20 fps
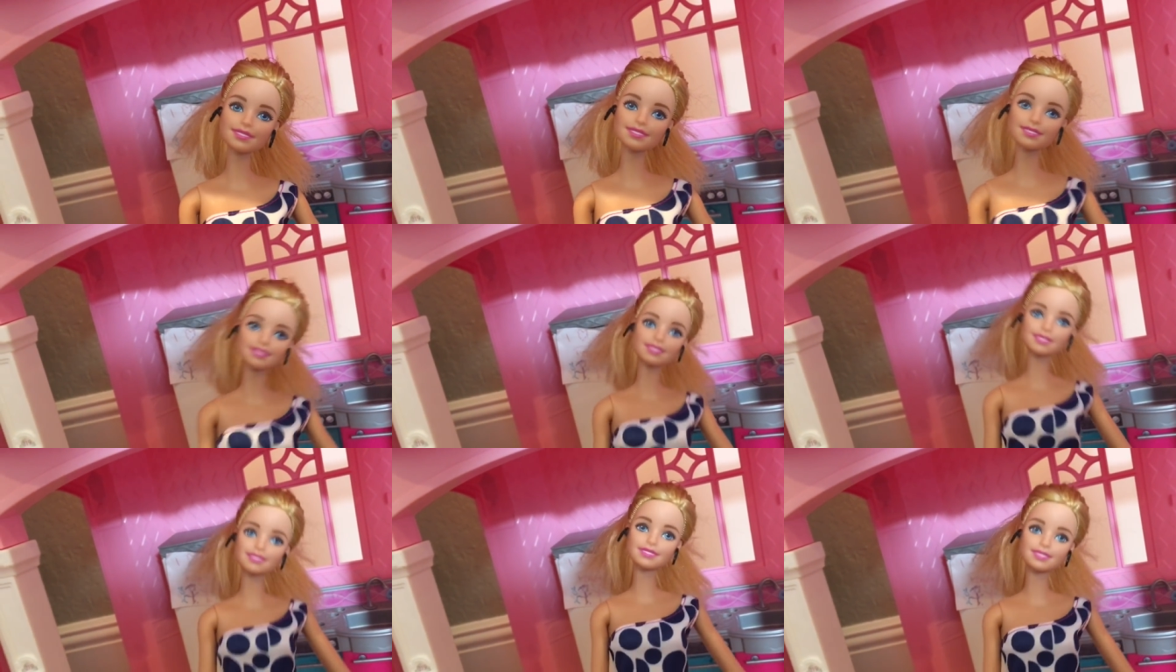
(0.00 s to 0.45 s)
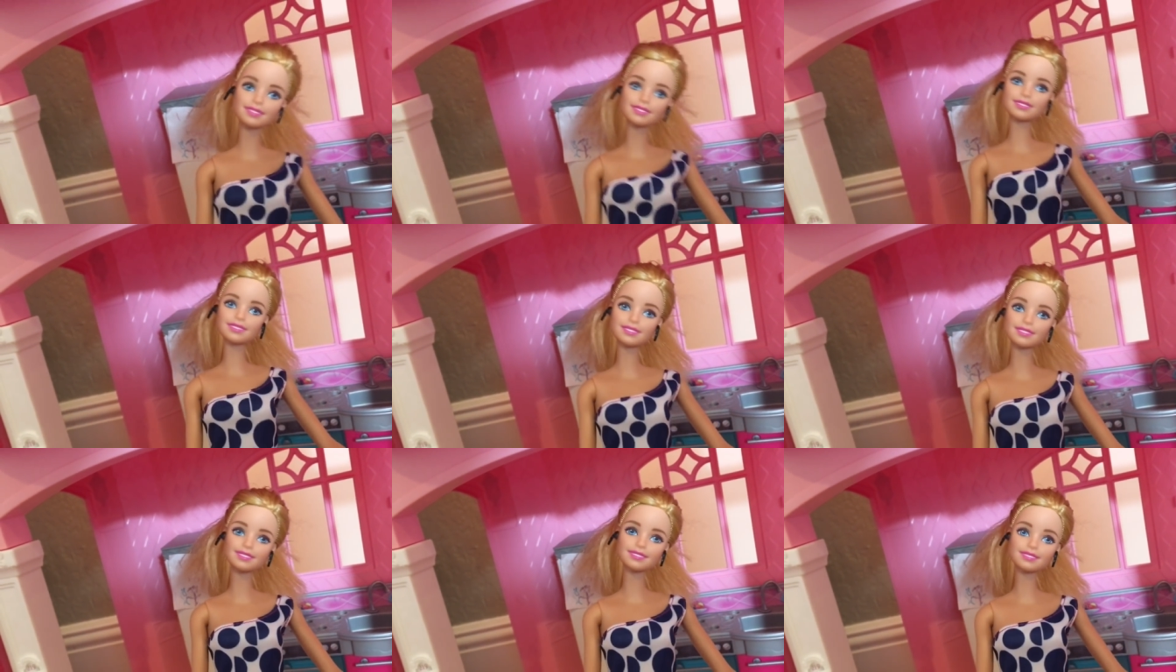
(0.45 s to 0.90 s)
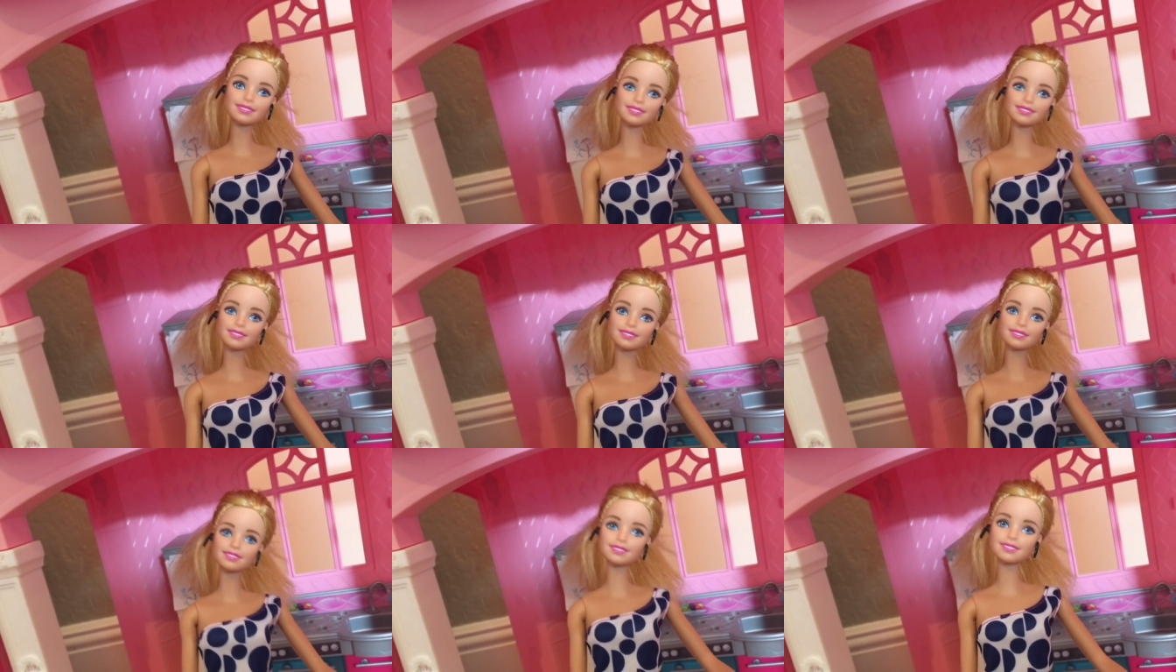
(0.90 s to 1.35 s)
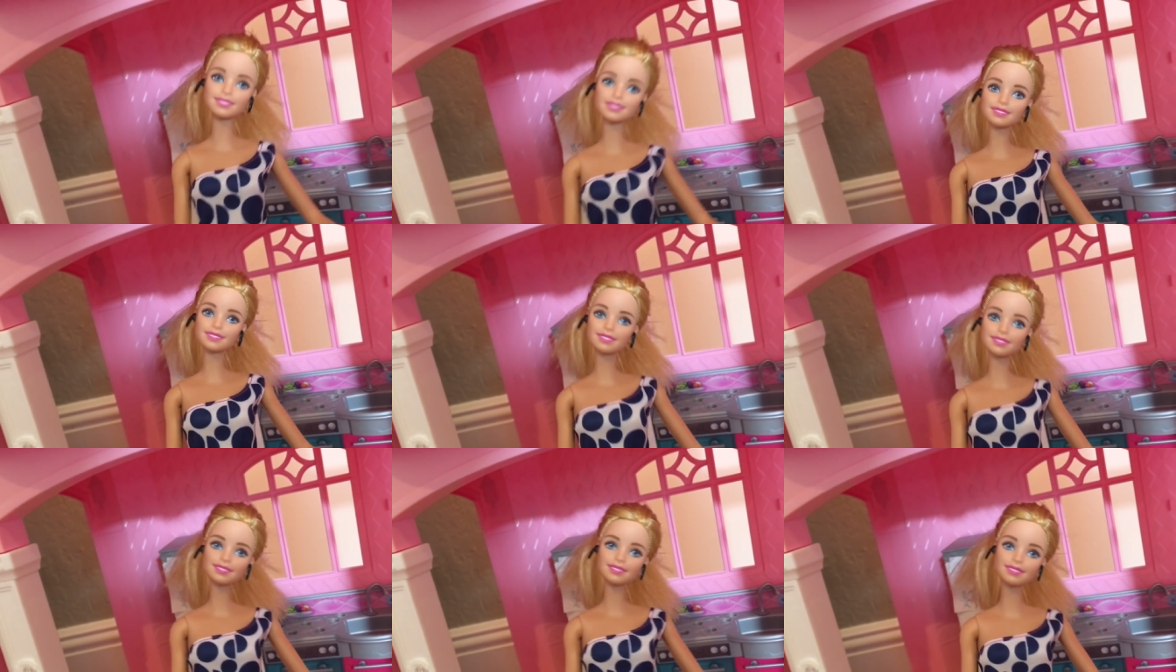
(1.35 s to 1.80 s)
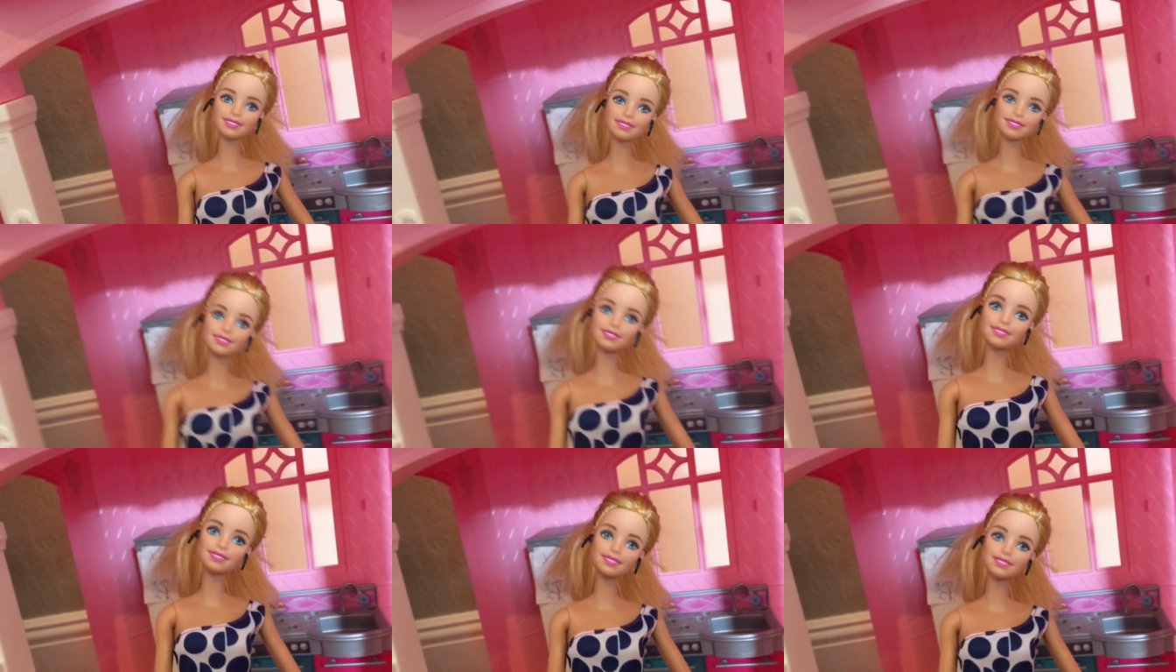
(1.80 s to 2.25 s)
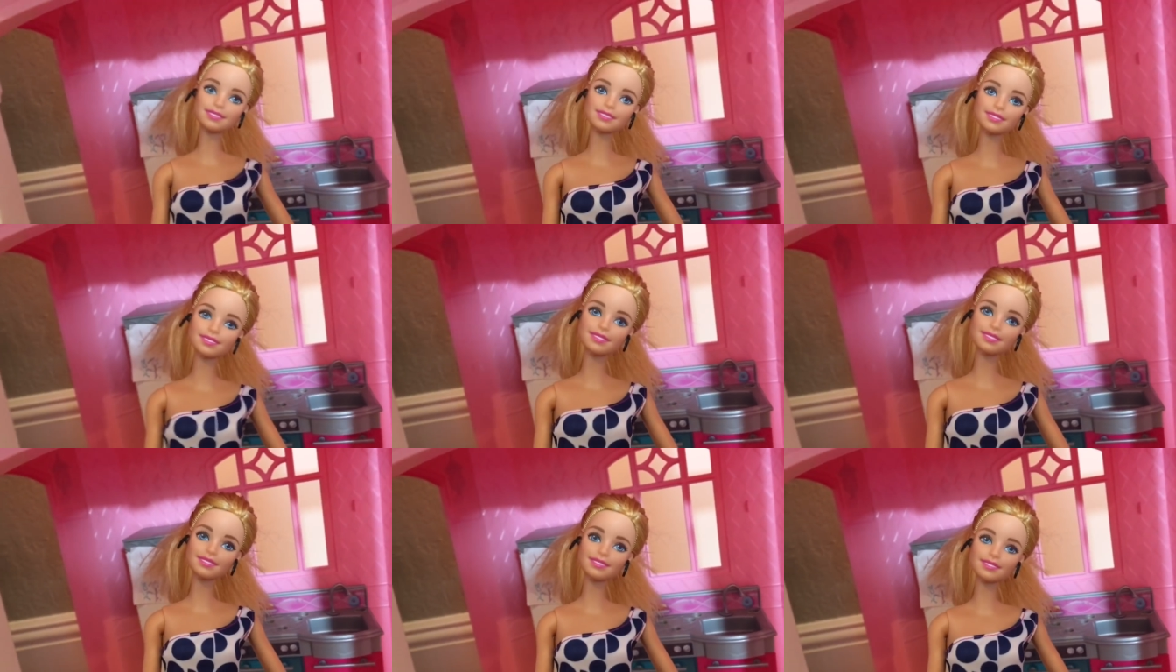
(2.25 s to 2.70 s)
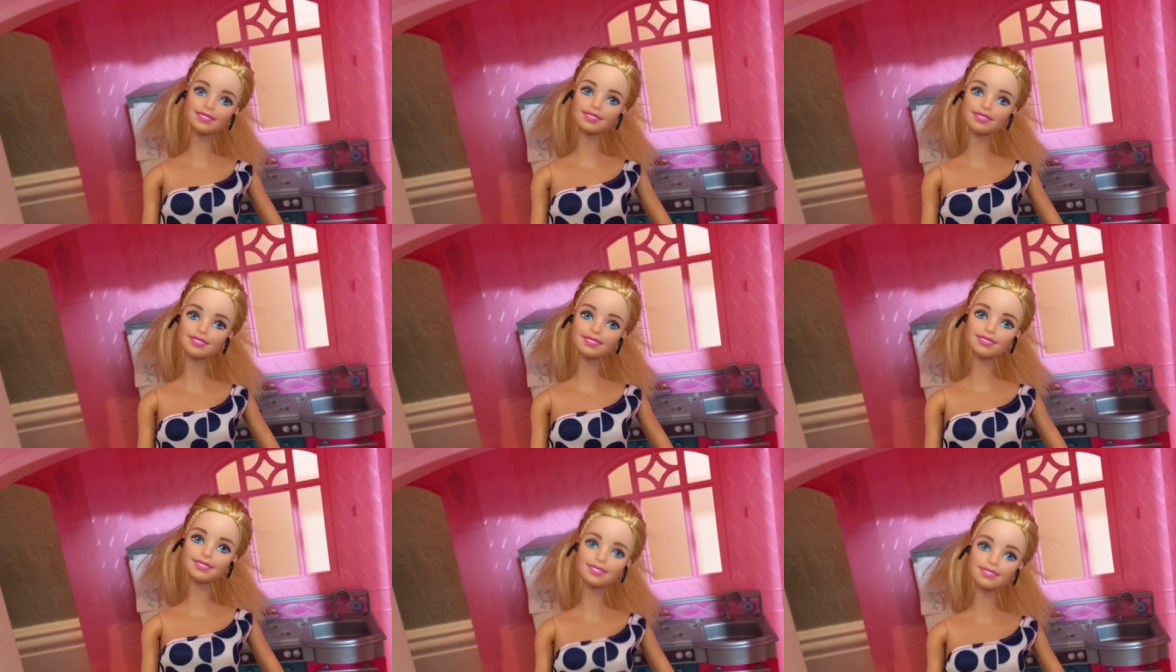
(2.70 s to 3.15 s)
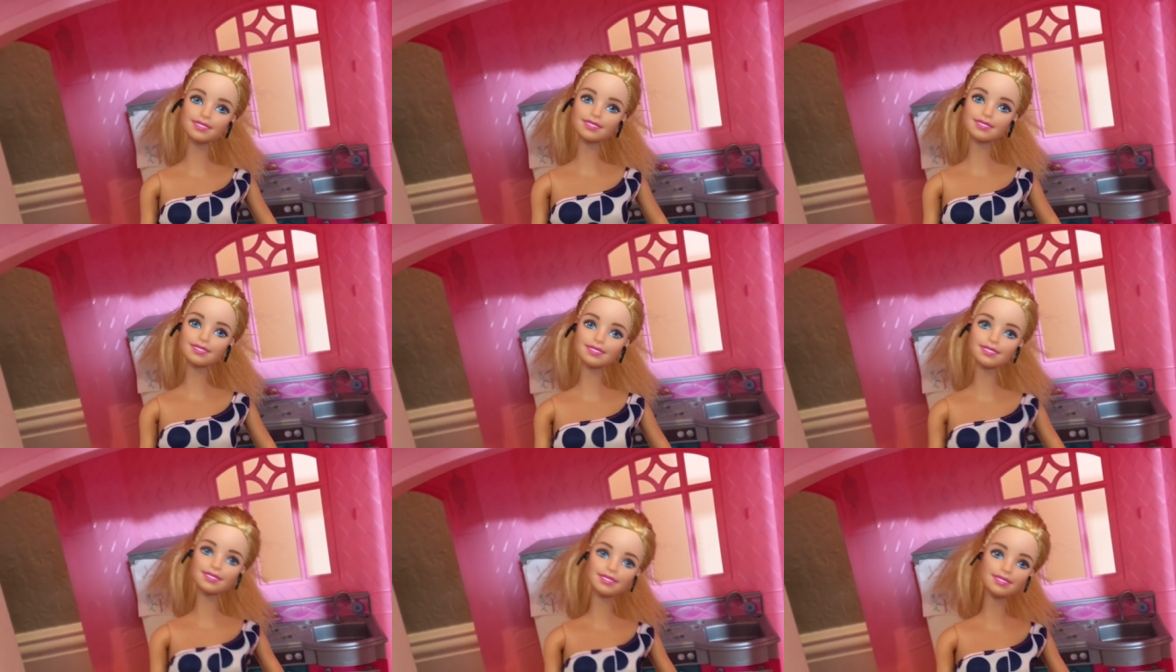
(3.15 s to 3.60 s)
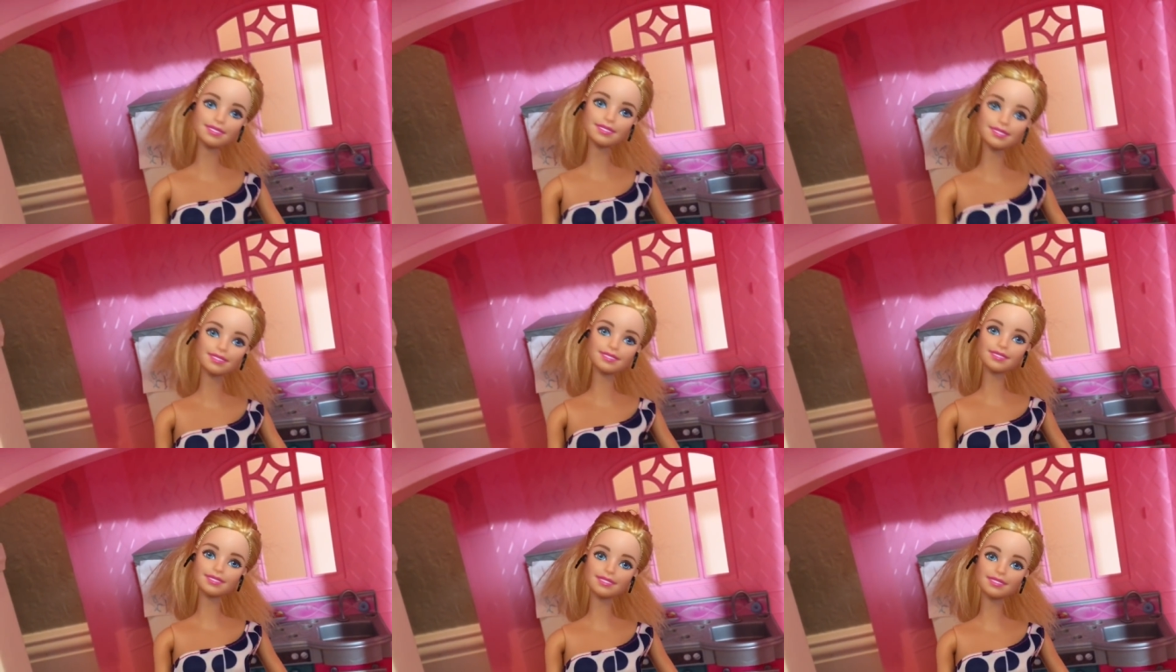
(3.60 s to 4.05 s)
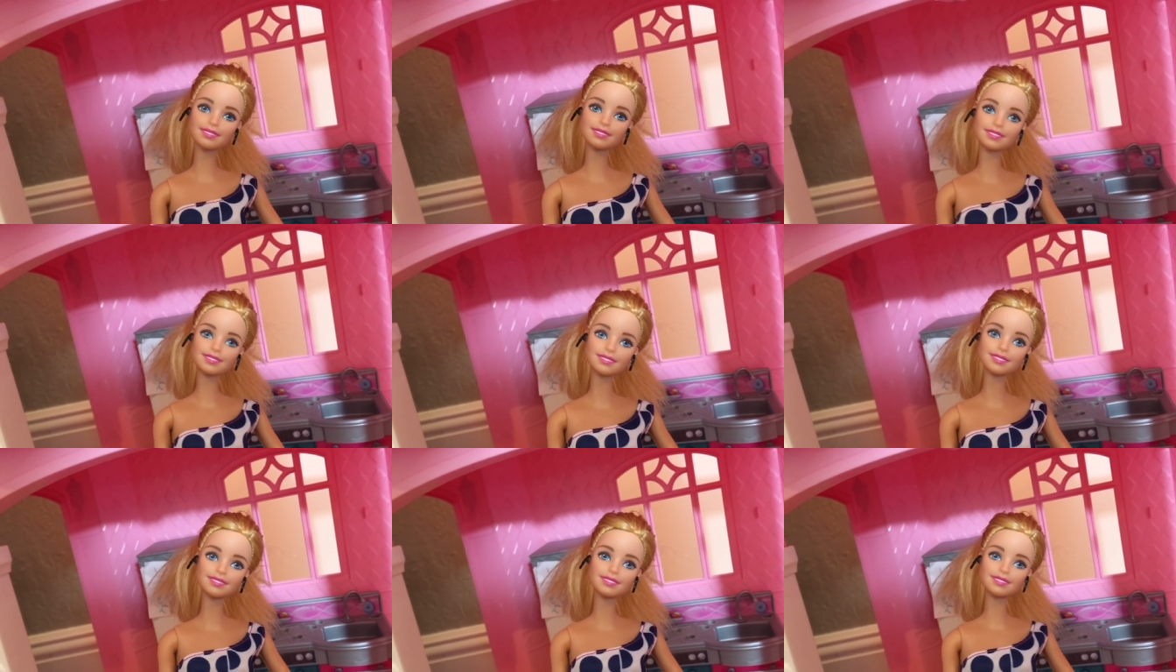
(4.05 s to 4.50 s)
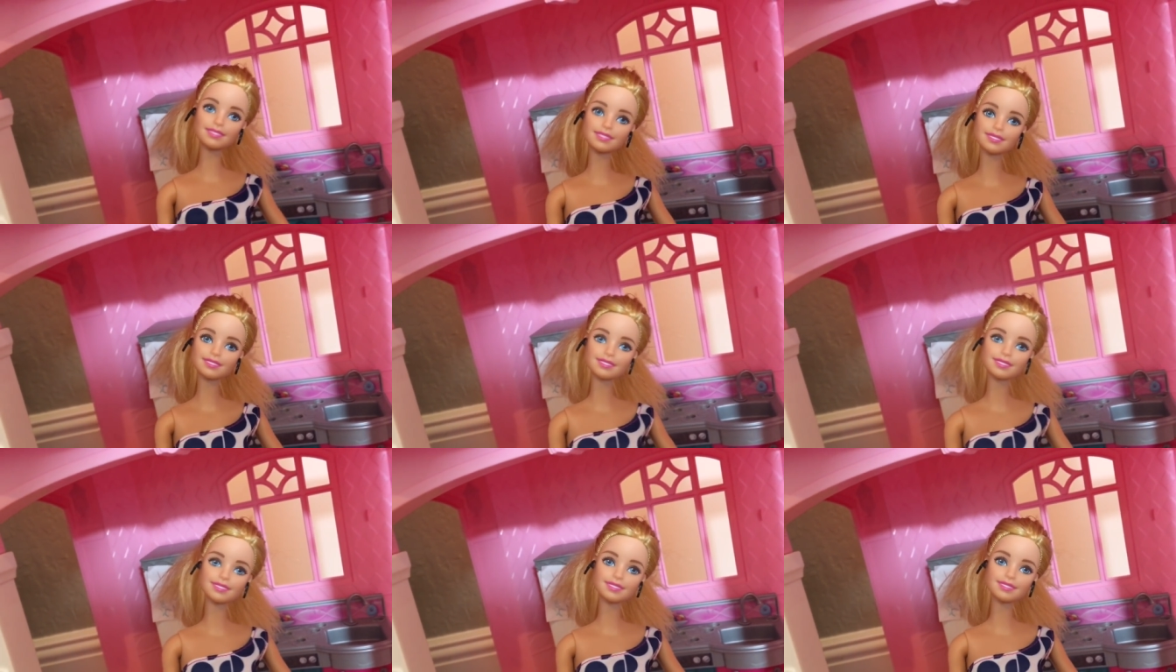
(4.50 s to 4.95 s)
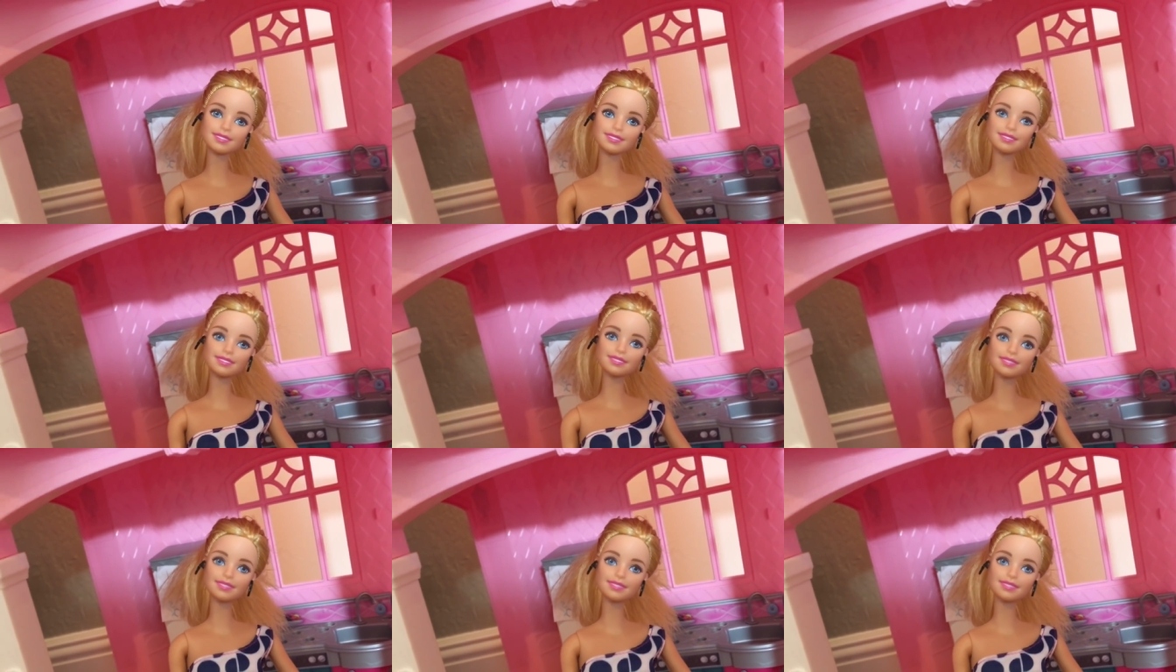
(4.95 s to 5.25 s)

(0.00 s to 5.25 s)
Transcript: And I should have told them more nicely. And I should have told them the good things of having a sister.